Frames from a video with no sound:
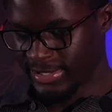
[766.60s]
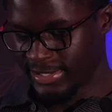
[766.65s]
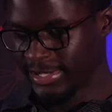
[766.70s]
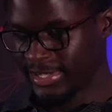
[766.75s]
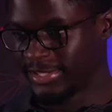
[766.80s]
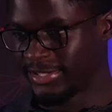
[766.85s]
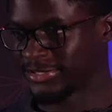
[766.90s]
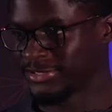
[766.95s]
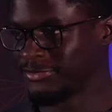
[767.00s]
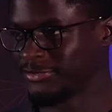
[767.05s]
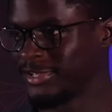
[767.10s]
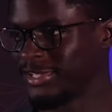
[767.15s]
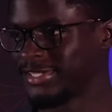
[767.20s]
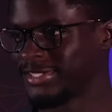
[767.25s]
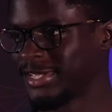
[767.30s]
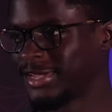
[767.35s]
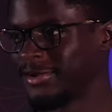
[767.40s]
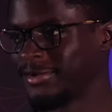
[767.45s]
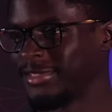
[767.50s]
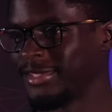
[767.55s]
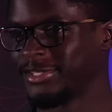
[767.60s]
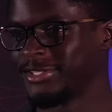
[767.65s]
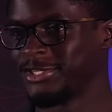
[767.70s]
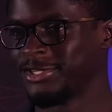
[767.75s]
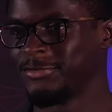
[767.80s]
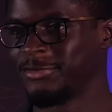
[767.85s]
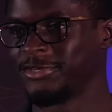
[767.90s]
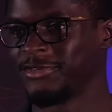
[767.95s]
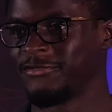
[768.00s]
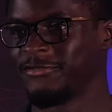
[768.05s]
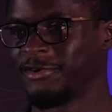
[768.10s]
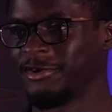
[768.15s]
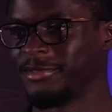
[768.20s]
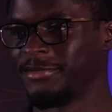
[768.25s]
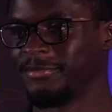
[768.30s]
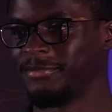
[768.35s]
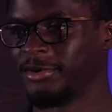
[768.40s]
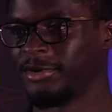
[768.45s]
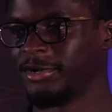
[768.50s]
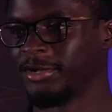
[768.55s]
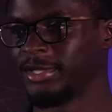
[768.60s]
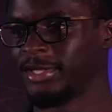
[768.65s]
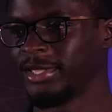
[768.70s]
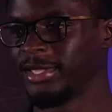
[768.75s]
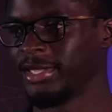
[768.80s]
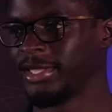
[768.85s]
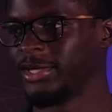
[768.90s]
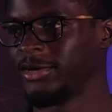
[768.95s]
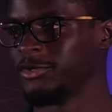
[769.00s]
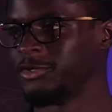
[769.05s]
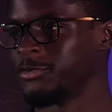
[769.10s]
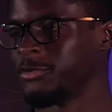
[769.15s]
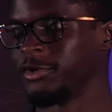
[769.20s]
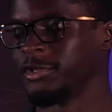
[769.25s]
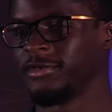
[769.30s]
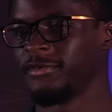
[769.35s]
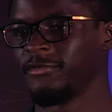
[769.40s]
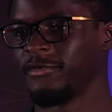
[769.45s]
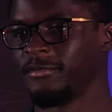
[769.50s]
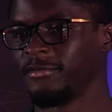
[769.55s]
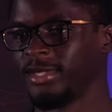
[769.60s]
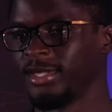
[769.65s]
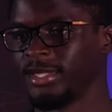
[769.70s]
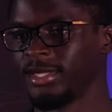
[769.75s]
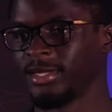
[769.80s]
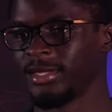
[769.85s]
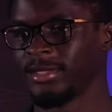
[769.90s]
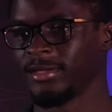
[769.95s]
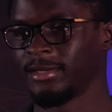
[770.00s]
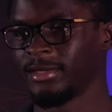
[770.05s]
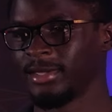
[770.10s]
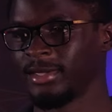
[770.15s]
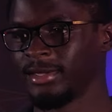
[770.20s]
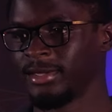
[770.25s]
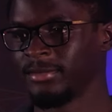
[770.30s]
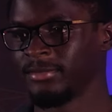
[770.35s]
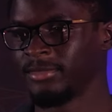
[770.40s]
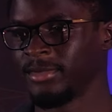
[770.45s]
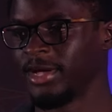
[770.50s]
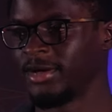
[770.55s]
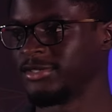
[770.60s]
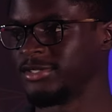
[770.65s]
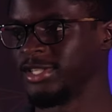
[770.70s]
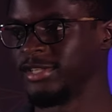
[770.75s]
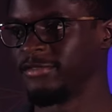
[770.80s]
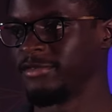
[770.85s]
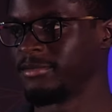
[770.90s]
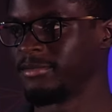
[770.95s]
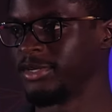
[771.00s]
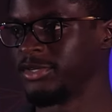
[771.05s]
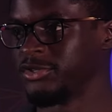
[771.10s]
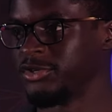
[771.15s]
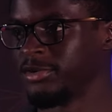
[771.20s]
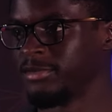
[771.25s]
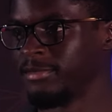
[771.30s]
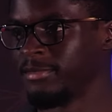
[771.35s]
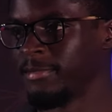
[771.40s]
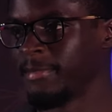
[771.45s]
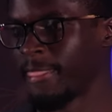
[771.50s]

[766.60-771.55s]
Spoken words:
It doesn't really sound like too much fun, but it was worth it for me. I was living my dream.